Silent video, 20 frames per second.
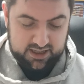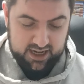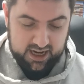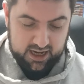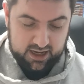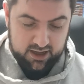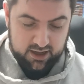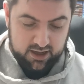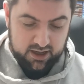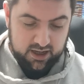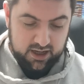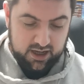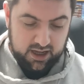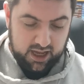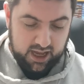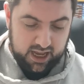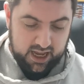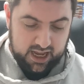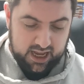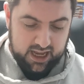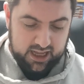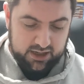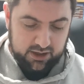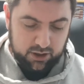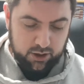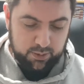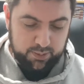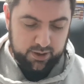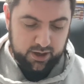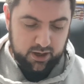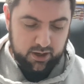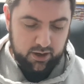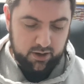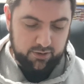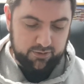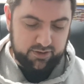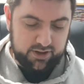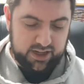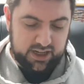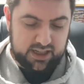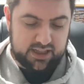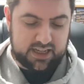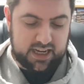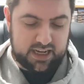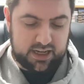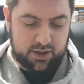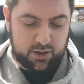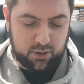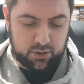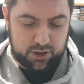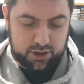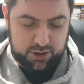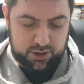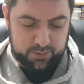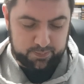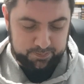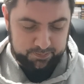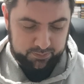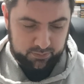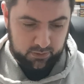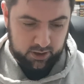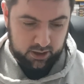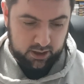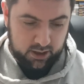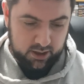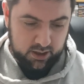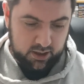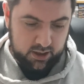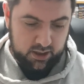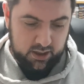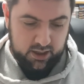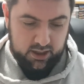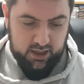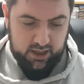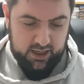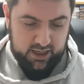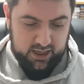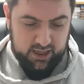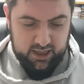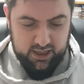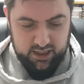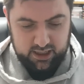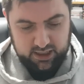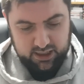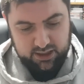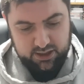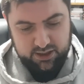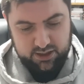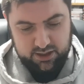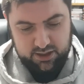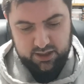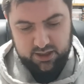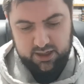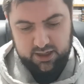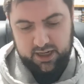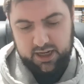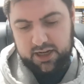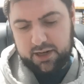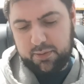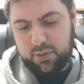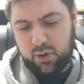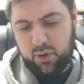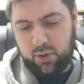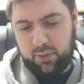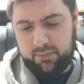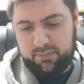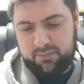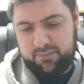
that, and a copy of Nintendogs. And did I get any more?